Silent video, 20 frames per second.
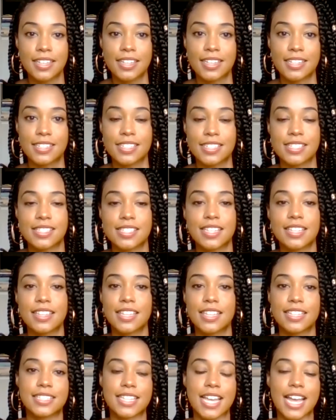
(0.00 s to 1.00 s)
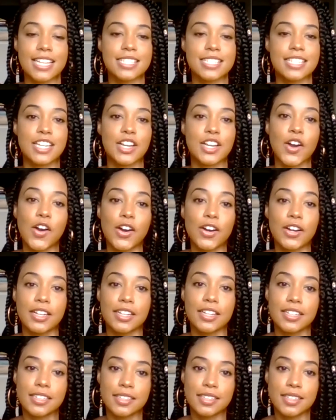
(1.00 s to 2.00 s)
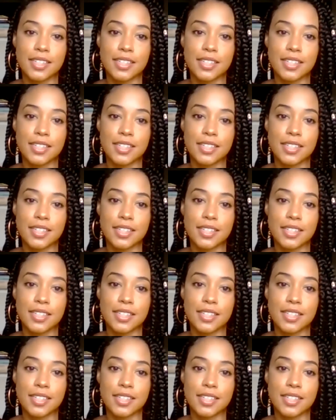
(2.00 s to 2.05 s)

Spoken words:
and to see things as they are.